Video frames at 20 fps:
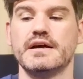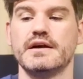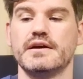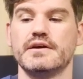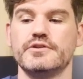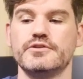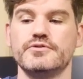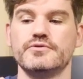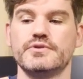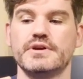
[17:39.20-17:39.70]

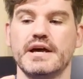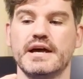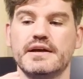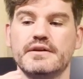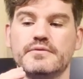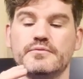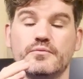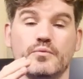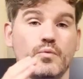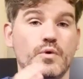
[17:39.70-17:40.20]
you
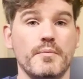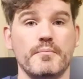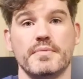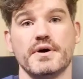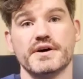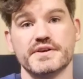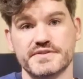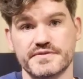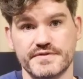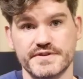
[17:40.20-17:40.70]
get 1
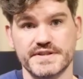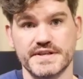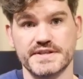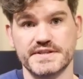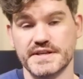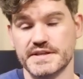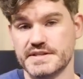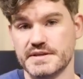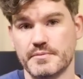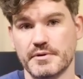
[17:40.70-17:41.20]
burst for
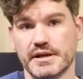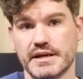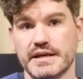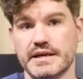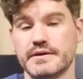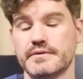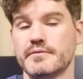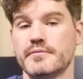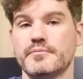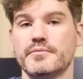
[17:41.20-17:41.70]
CC typically,
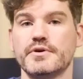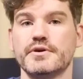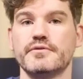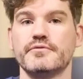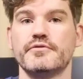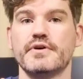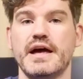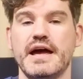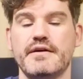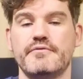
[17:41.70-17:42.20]
but
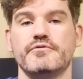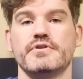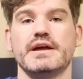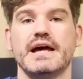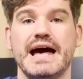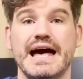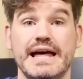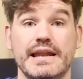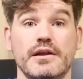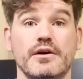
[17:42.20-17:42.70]
for every
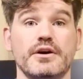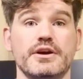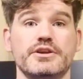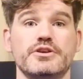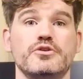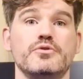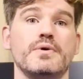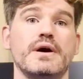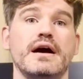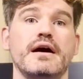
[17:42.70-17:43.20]
ally
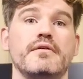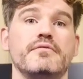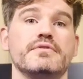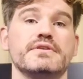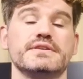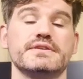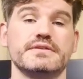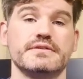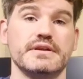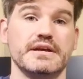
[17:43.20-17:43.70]
you have
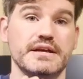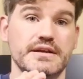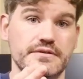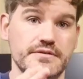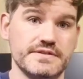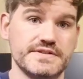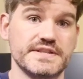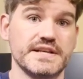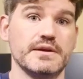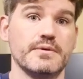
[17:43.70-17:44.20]

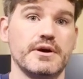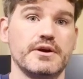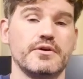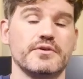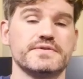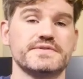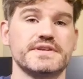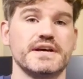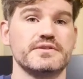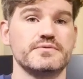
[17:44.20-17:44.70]
in silhouette
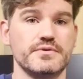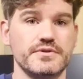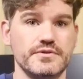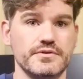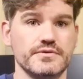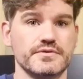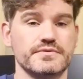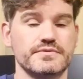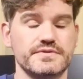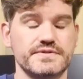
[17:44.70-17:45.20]
contact with
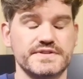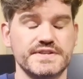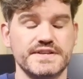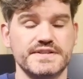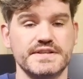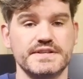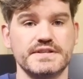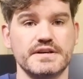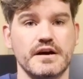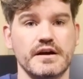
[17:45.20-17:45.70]
your
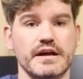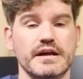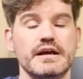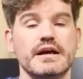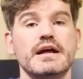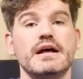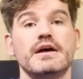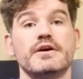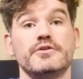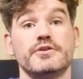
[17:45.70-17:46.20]
CC target,
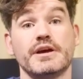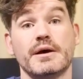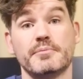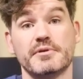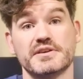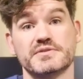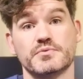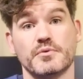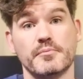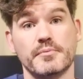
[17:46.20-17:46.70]
you get
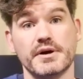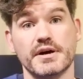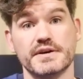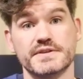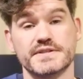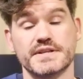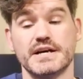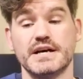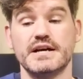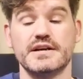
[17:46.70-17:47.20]
+1
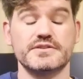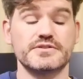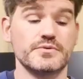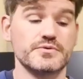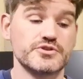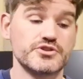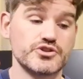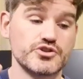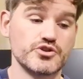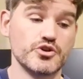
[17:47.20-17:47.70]
burst. So
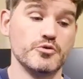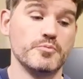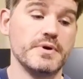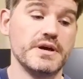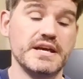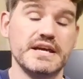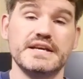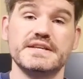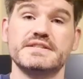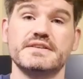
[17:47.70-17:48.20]
it's super
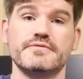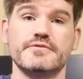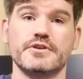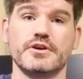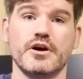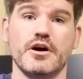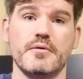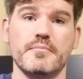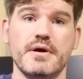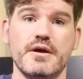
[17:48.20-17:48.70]
easy for the
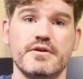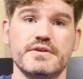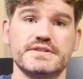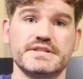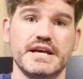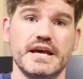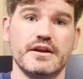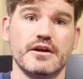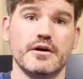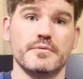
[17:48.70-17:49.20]
Chimera to
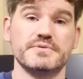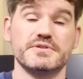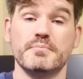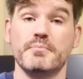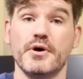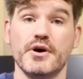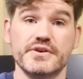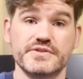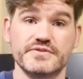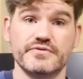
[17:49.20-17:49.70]
get up to
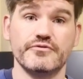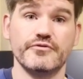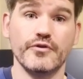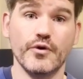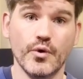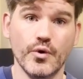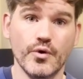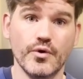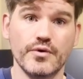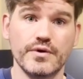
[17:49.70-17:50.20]
burst
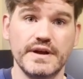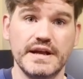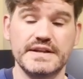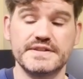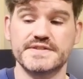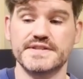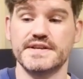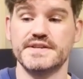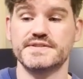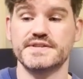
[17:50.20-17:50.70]
4 in
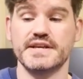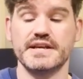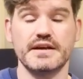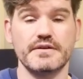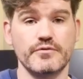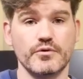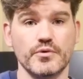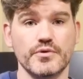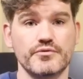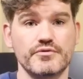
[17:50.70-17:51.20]
CC
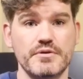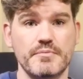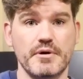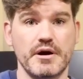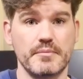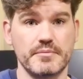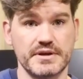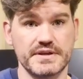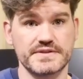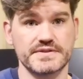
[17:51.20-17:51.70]
if all 3
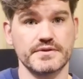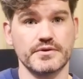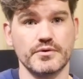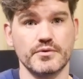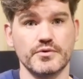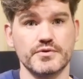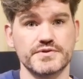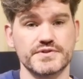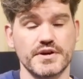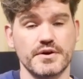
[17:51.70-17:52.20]
Pupniks are
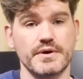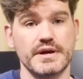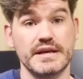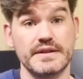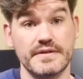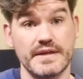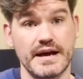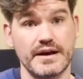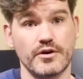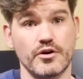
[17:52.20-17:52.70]
also
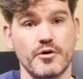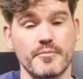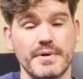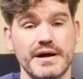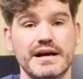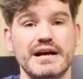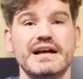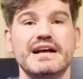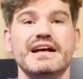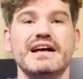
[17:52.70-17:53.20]
in that combat.
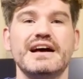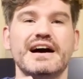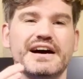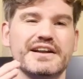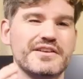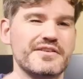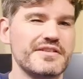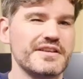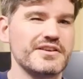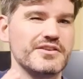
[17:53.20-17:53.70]
I
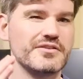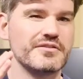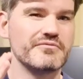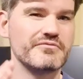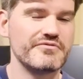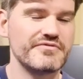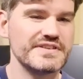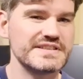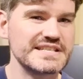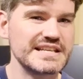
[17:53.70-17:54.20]
don't think you can
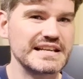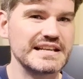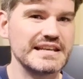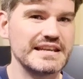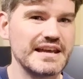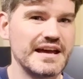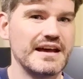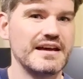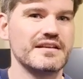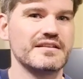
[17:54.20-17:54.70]
physically
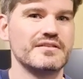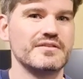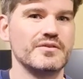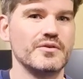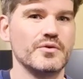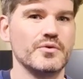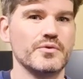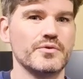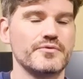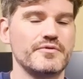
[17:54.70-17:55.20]
get
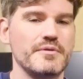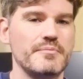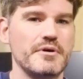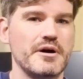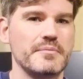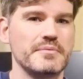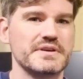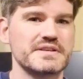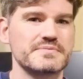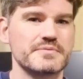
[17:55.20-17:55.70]
all 3
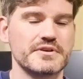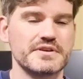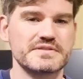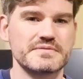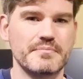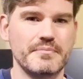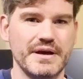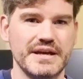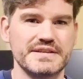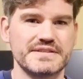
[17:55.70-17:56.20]
Pupniks because
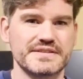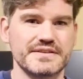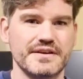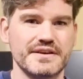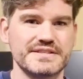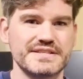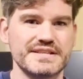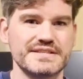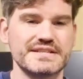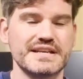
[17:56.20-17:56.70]
of base
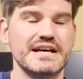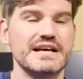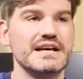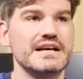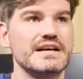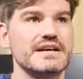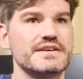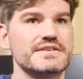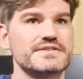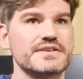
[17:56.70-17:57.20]
sizes,
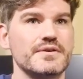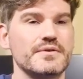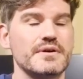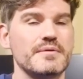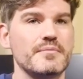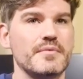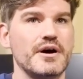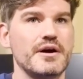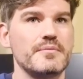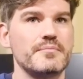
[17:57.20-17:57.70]
so it
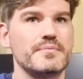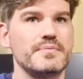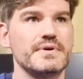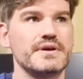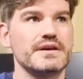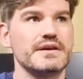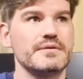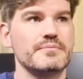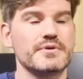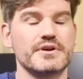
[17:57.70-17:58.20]
might
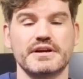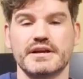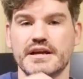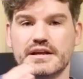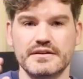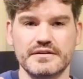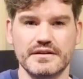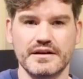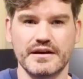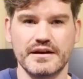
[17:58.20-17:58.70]
be, but
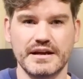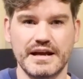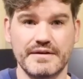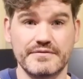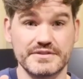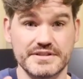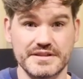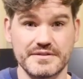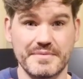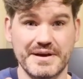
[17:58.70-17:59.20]
again, I
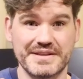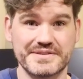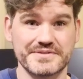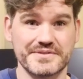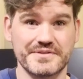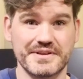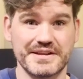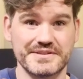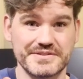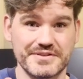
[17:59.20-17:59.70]
haven't done the maths
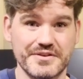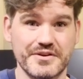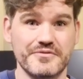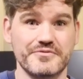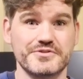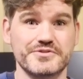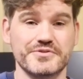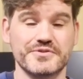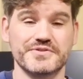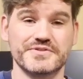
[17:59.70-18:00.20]
on that to know
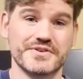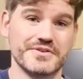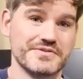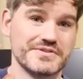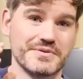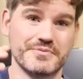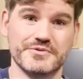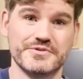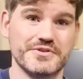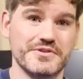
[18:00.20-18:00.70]
for sure, so
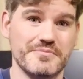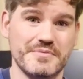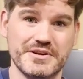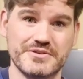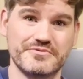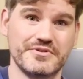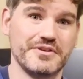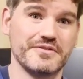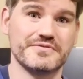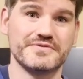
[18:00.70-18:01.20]
someone do the
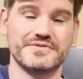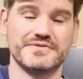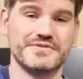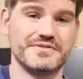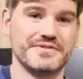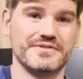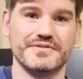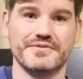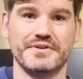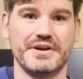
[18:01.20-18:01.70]
measuring of
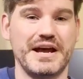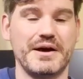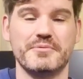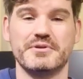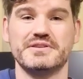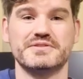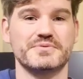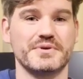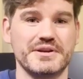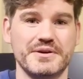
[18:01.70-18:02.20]
how
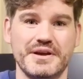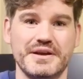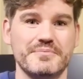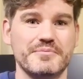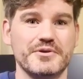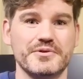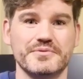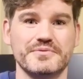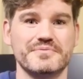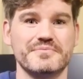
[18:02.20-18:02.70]
many
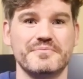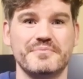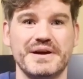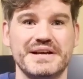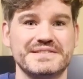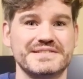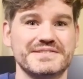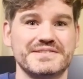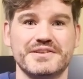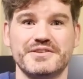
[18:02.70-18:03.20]
28mm
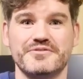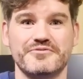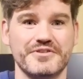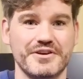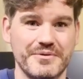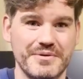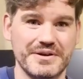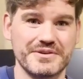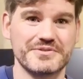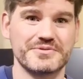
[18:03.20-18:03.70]
bases can you fit
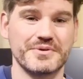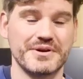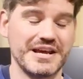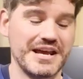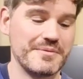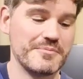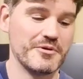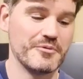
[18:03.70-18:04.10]
around a 28mm